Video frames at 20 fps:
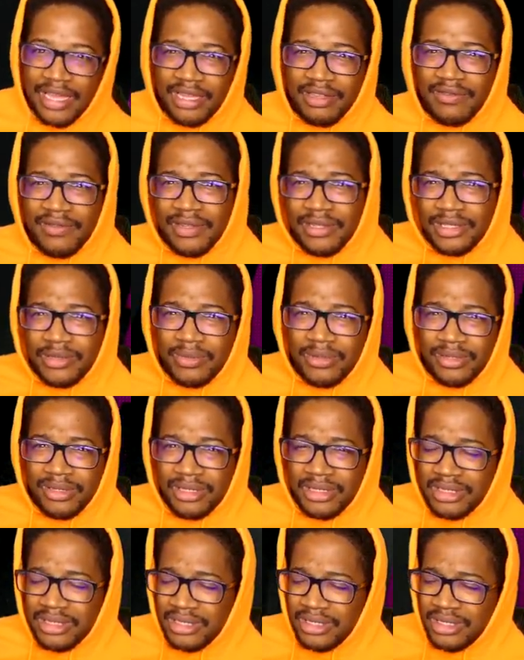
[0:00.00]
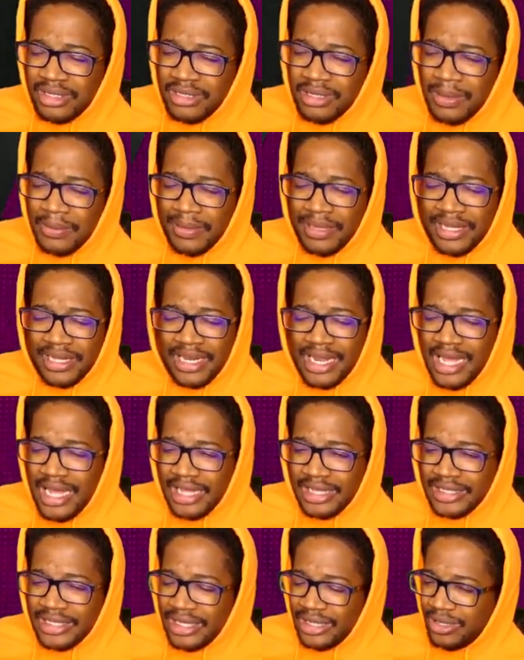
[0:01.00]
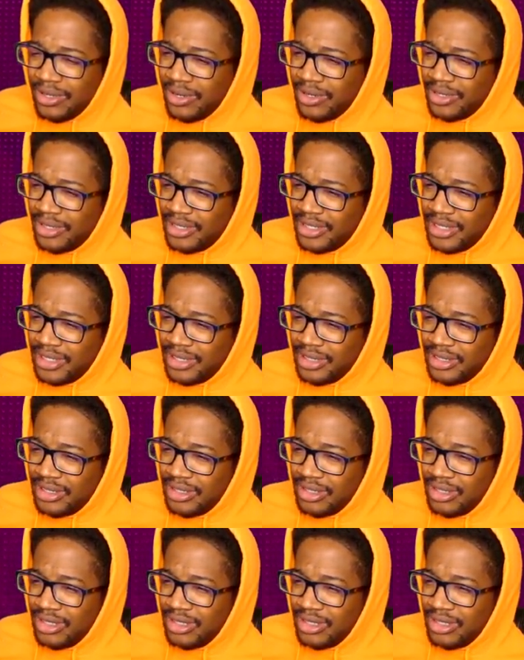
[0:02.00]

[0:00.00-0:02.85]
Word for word: Invincibles? I mean, it's kind of hard to tell.